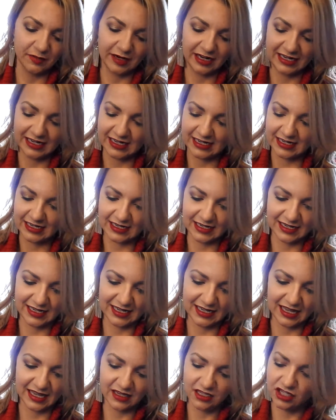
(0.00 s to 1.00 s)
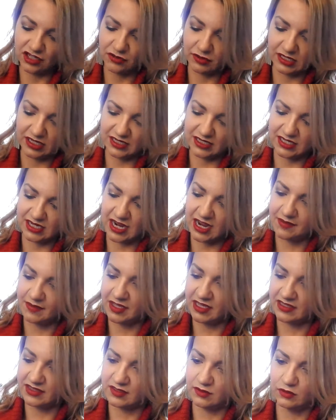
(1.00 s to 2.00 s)
but I didn't get to it in time.
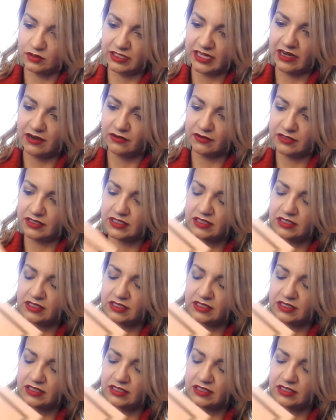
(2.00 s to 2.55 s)
They had sold out.